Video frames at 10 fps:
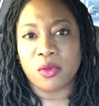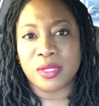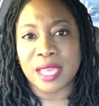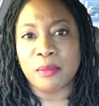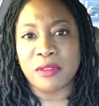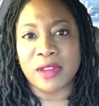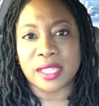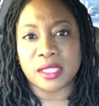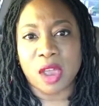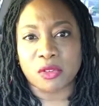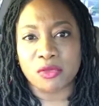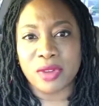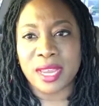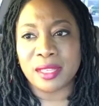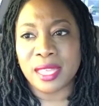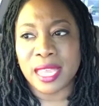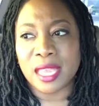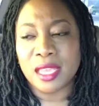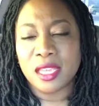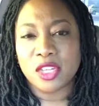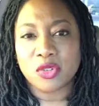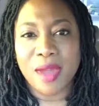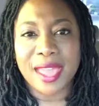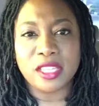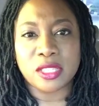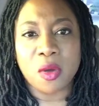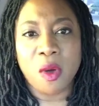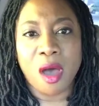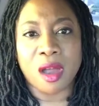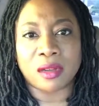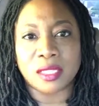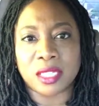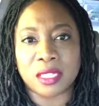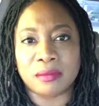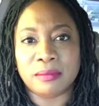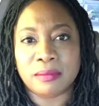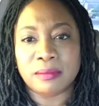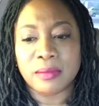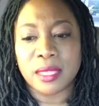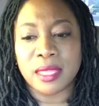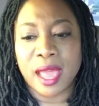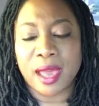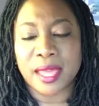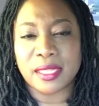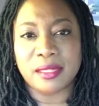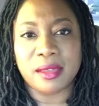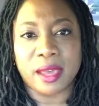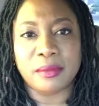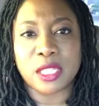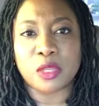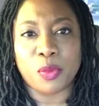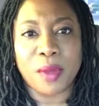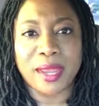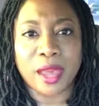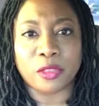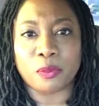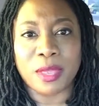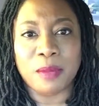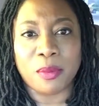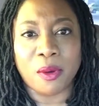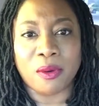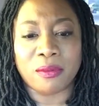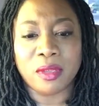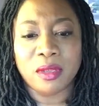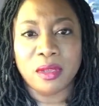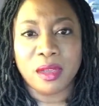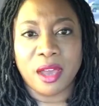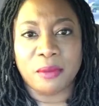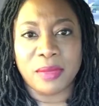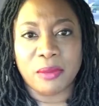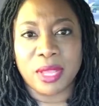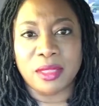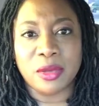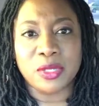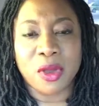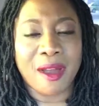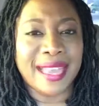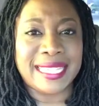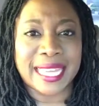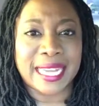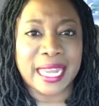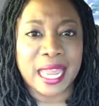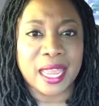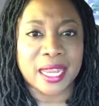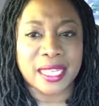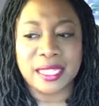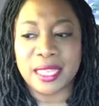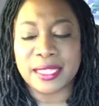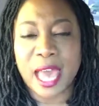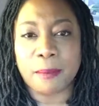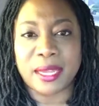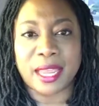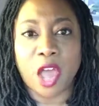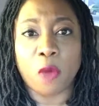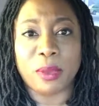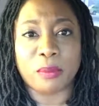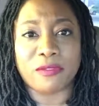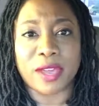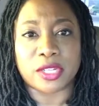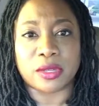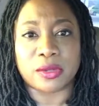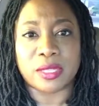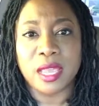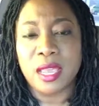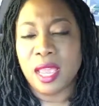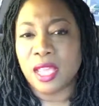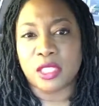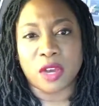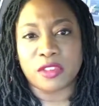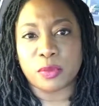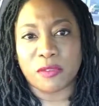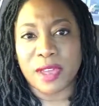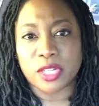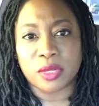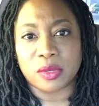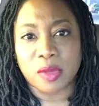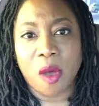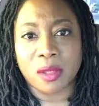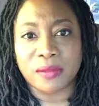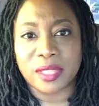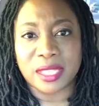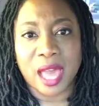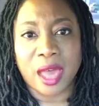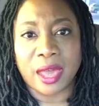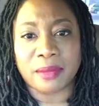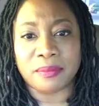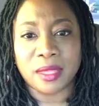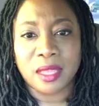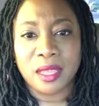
some of us are really trying so hard to not disappoint other people, that we lose our identity. And I see this happening helping professionals and service professionals all of the time.